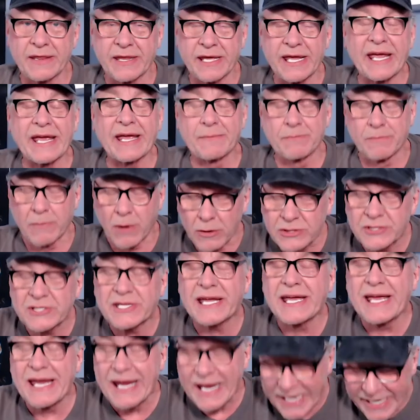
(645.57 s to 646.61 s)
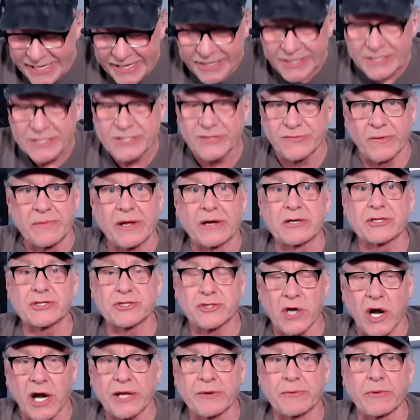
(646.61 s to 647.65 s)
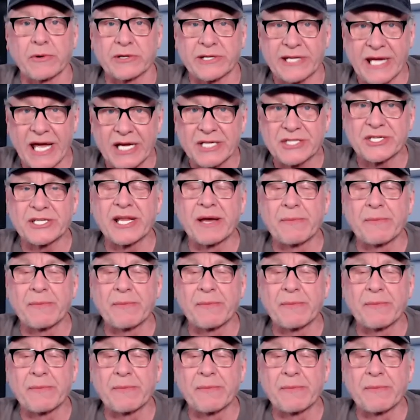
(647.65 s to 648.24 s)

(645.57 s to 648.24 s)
the most innings from their starting rotation